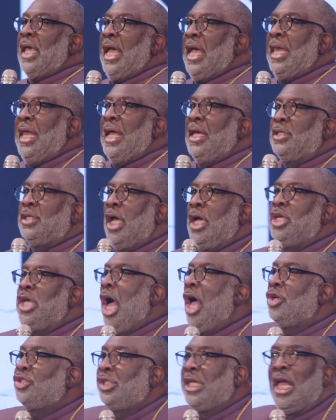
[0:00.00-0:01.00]
it is,
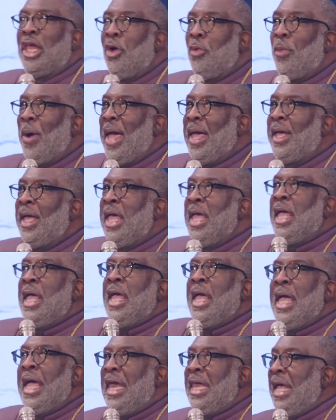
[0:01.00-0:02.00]
y'all still awake?
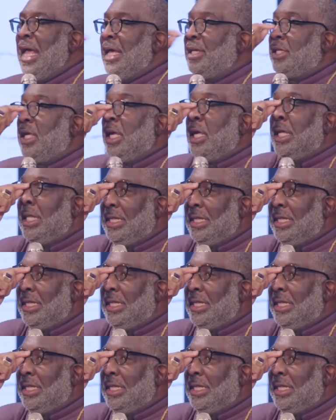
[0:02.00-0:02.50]
It is